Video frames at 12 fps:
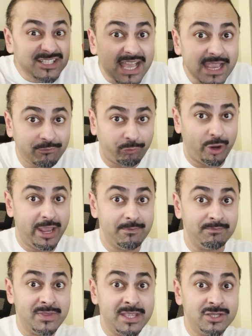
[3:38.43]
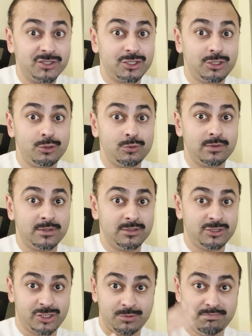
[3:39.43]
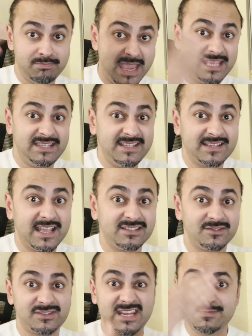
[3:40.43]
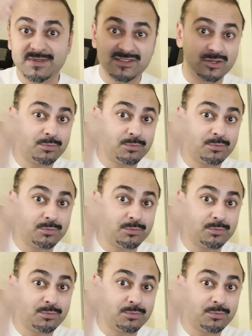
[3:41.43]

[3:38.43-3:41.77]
time for him to make these kinds of statements,